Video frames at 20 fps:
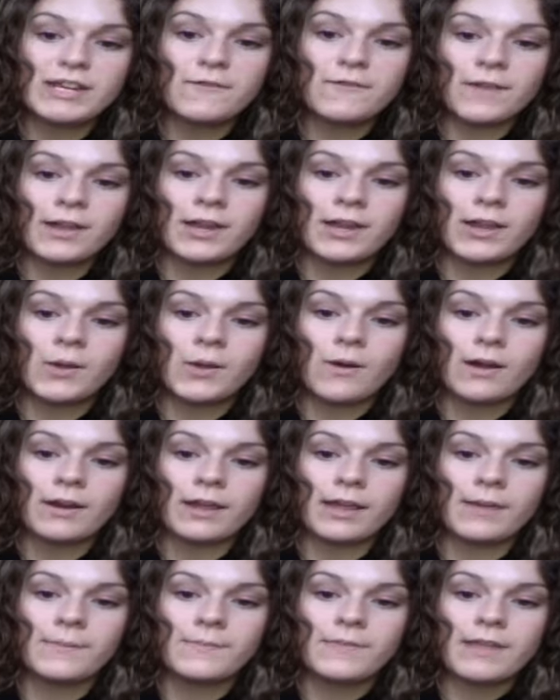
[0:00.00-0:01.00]
a video on
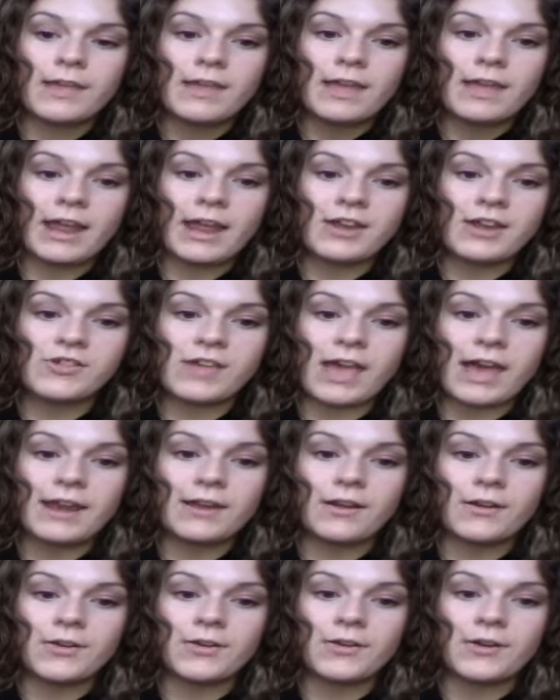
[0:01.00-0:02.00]
it, and she had
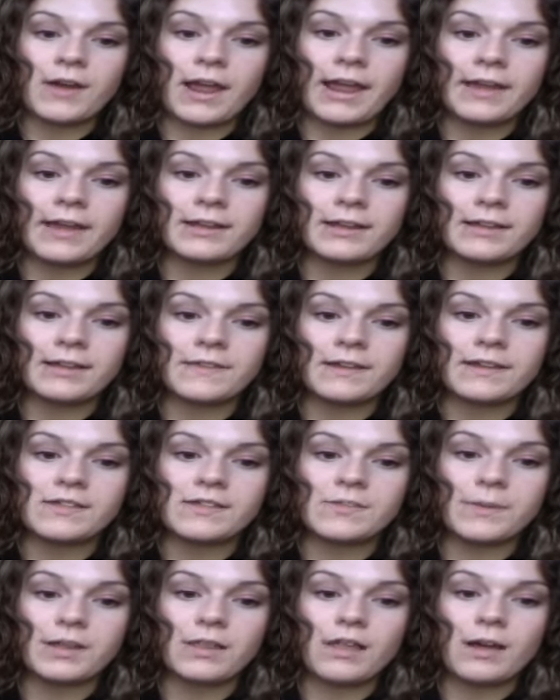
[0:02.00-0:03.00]
it on her hand like
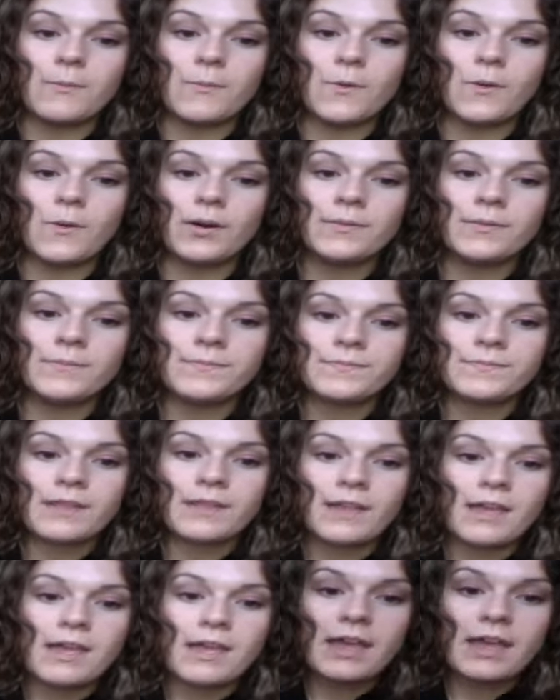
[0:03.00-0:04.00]
this, but a lot more.
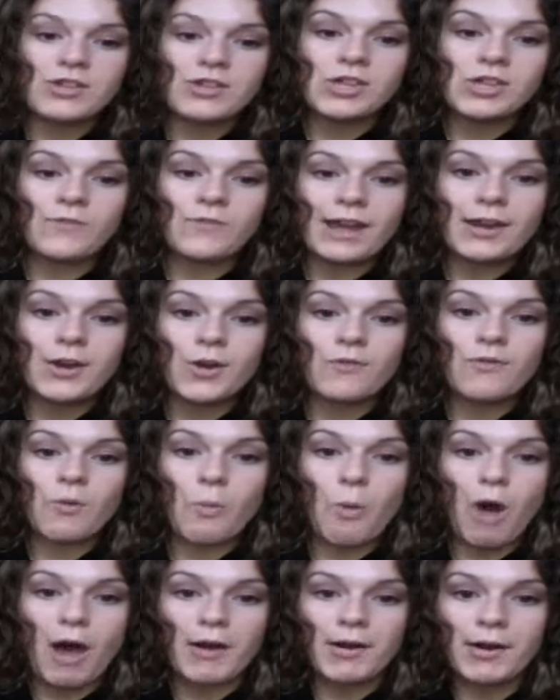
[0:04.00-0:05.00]
She ran it over
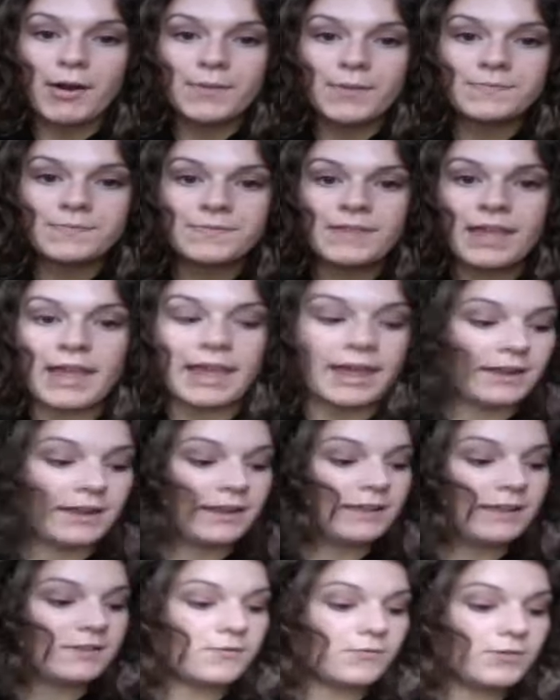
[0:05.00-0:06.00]
water, and
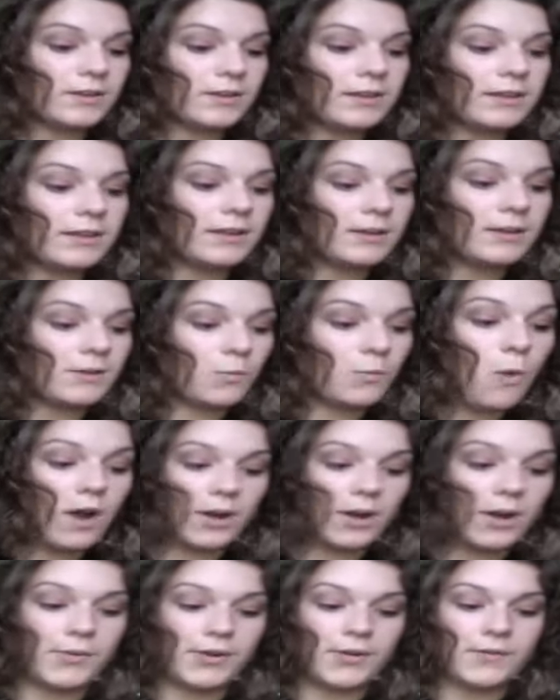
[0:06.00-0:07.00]
it's really
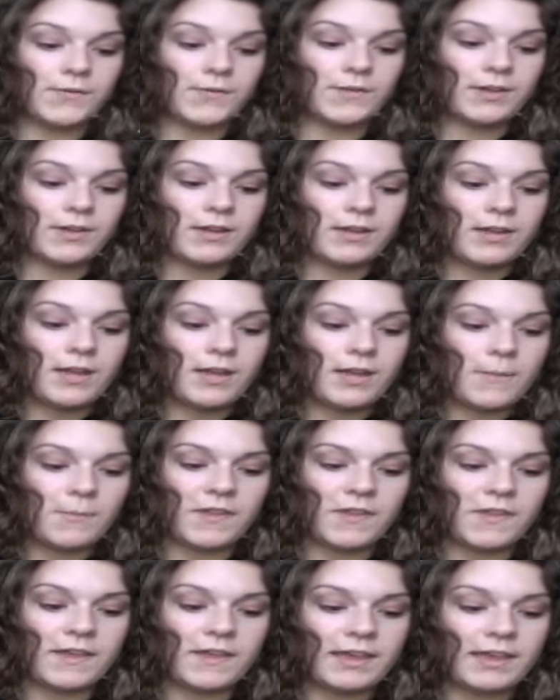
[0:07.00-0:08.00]
waterproof. But
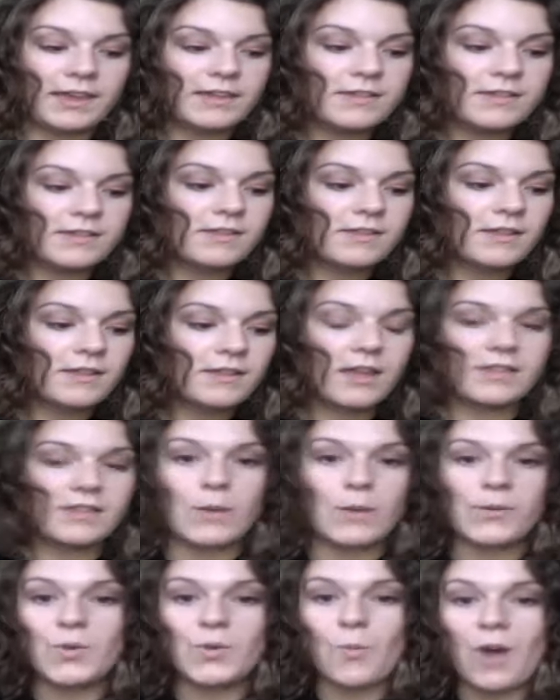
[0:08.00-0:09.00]
the thing is
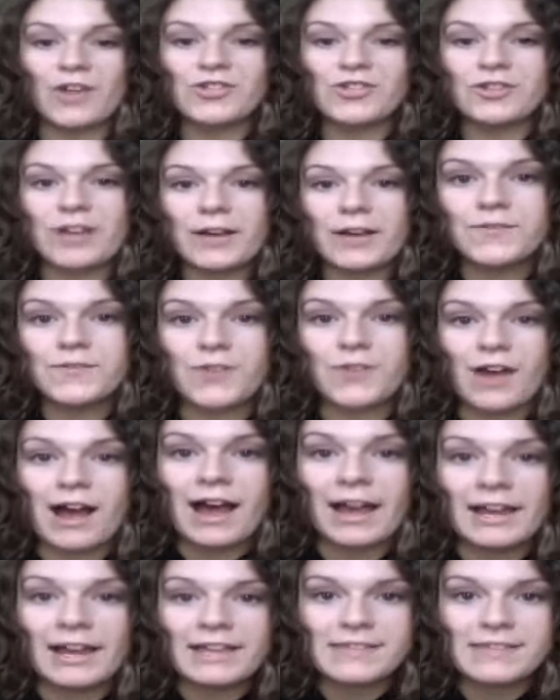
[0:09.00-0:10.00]
that when you wash it off your
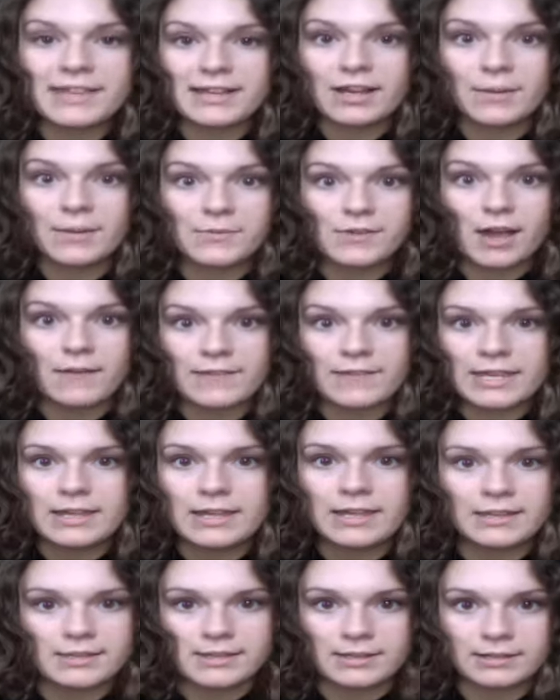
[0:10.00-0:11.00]
eyes, it comes off
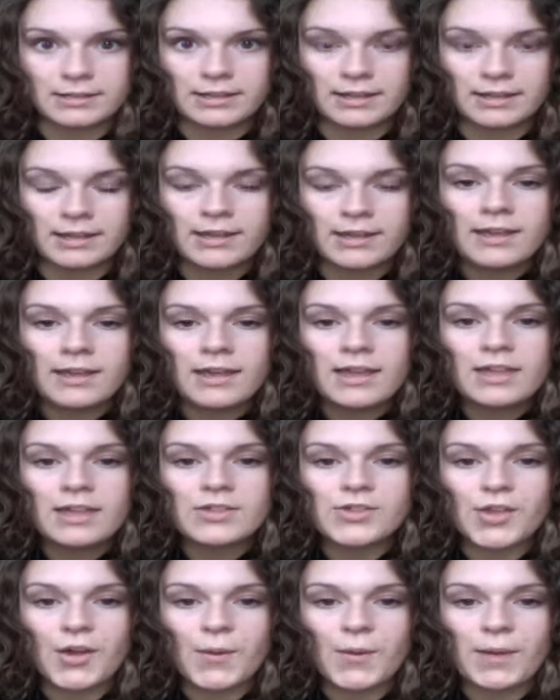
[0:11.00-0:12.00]
instantly.
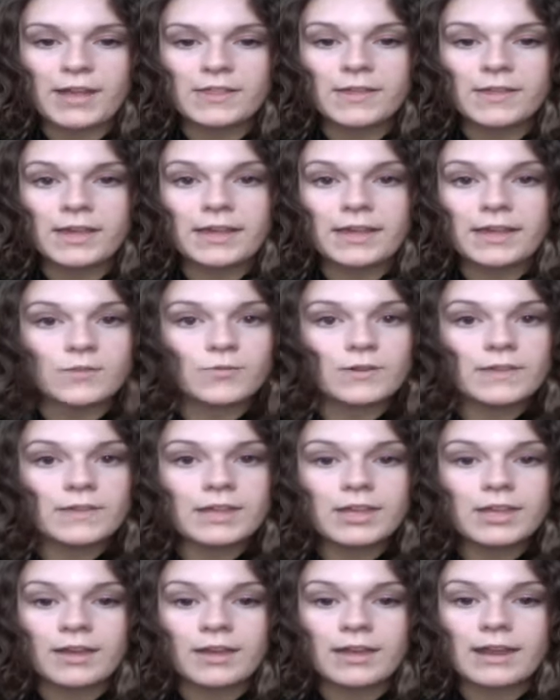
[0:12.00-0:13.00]
So it's really
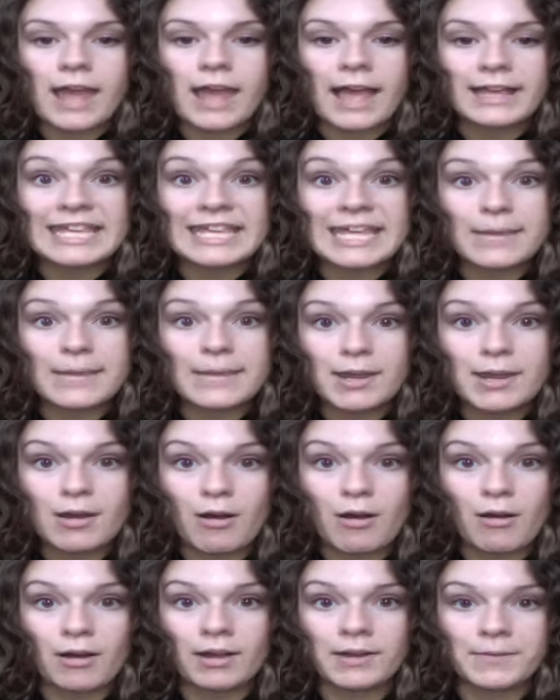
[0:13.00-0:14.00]
good at keeping
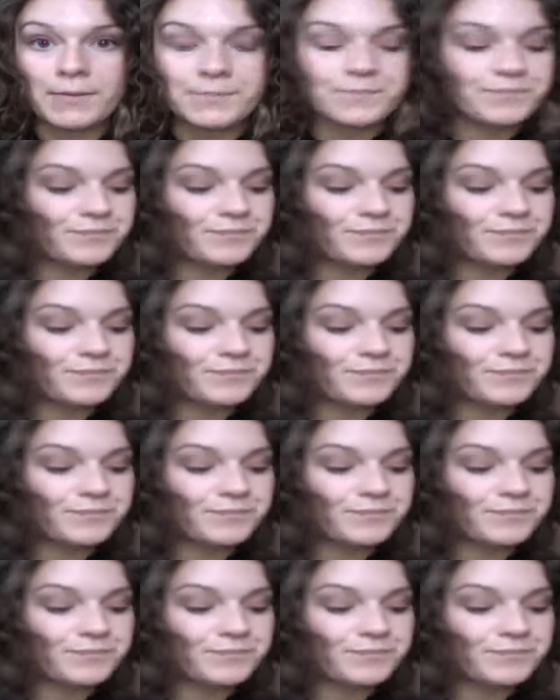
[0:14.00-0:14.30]
on